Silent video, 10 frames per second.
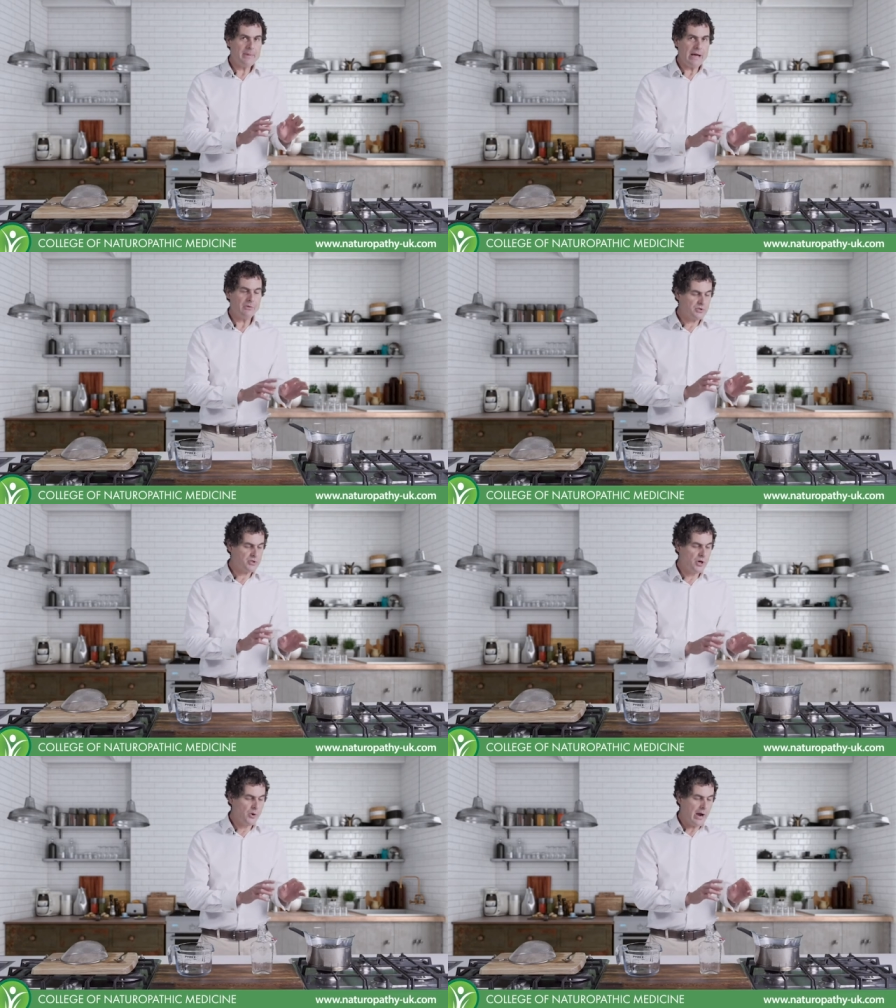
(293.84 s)
about
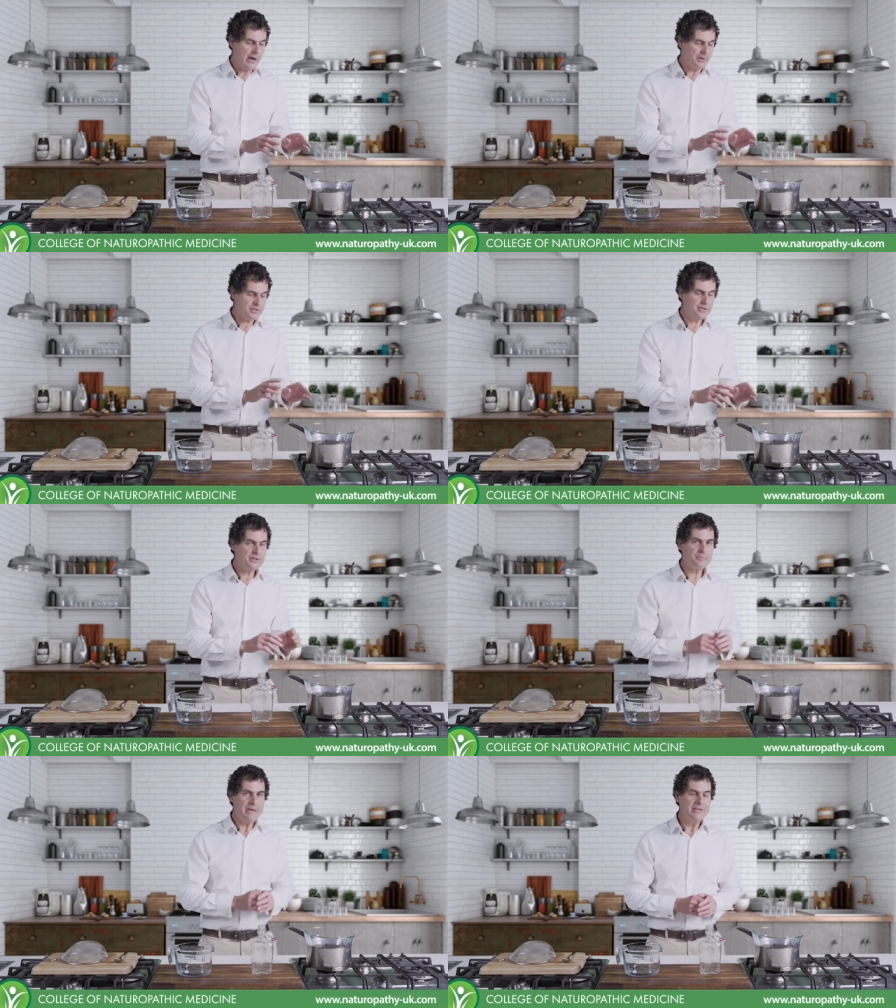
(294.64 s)
2 hours. This
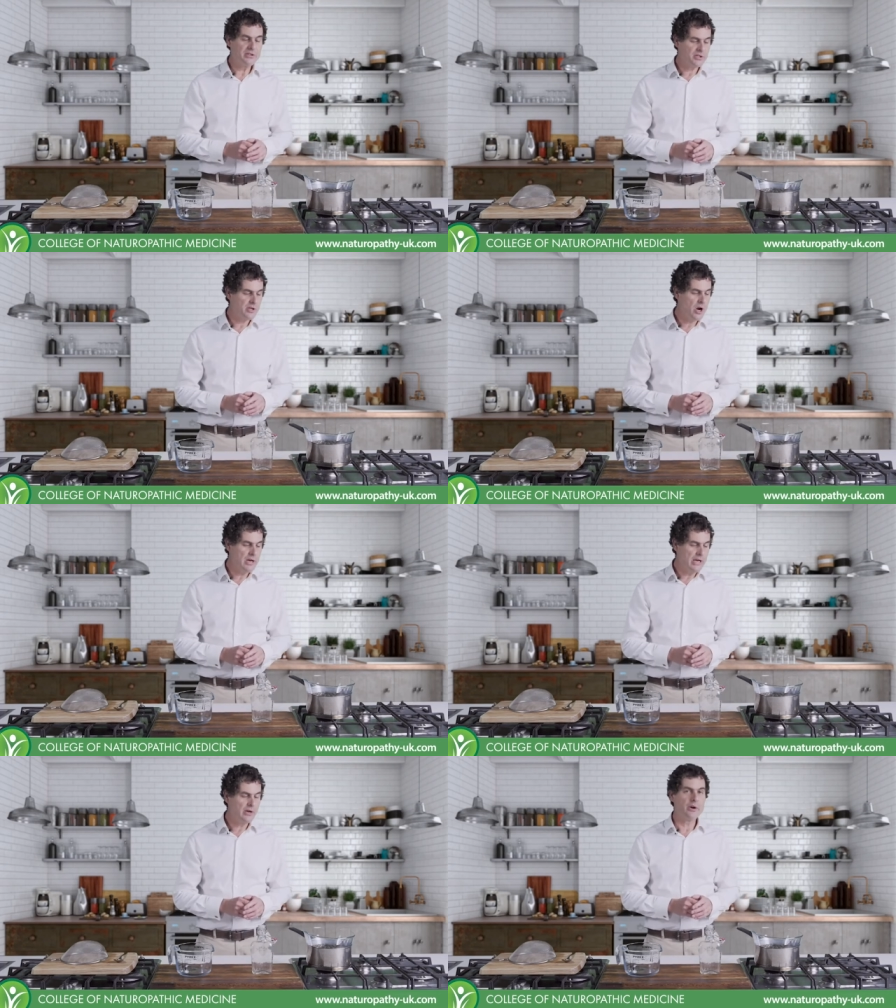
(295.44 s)
has been
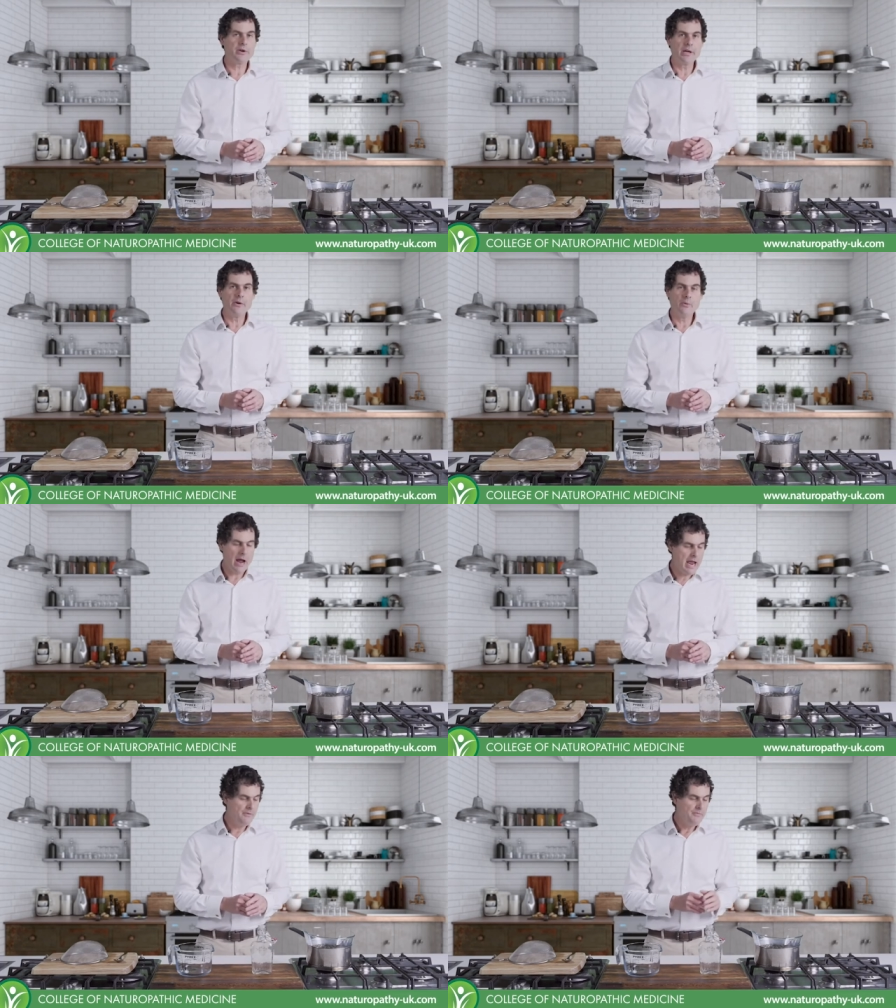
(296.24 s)
slowly cooking
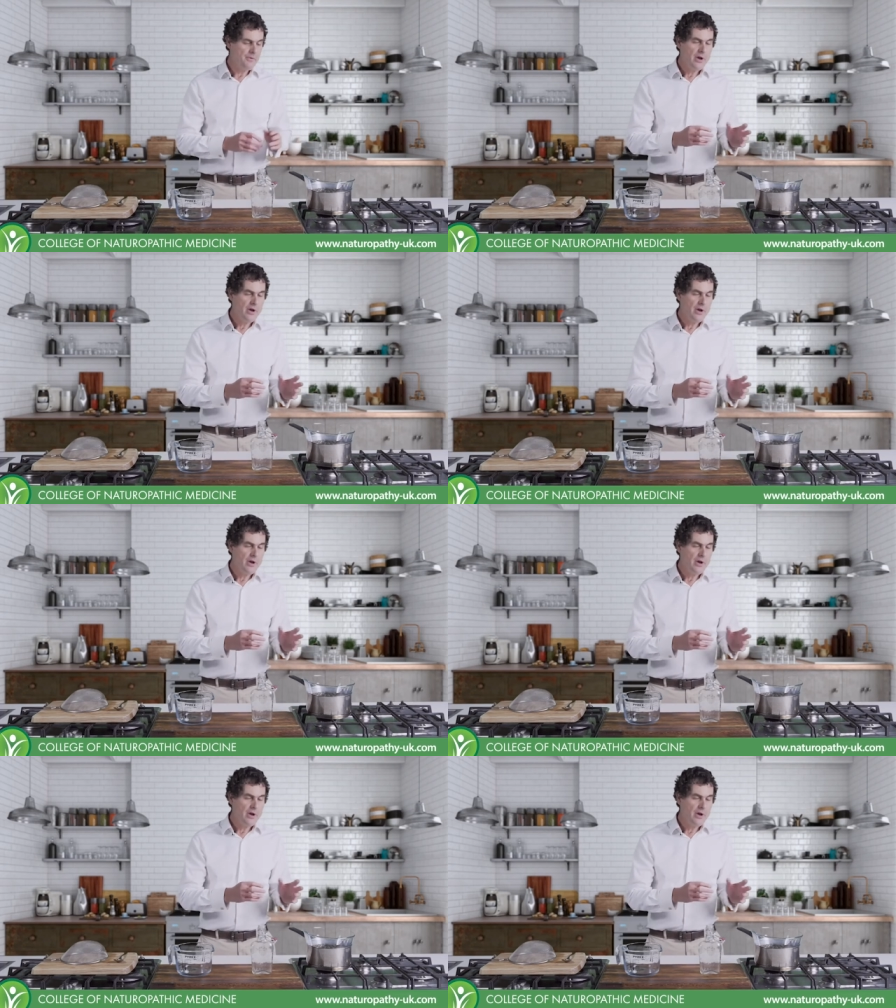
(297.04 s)
away